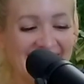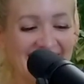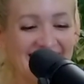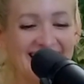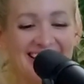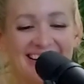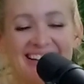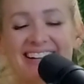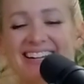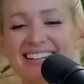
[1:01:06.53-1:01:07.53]
it. you're really
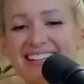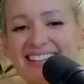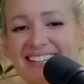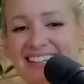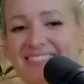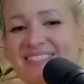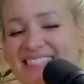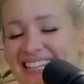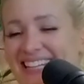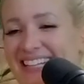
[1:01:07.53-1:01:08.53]
growing up. I'm
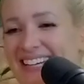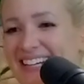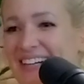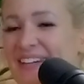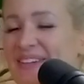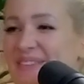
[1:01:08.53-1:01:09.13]
dead. You know where this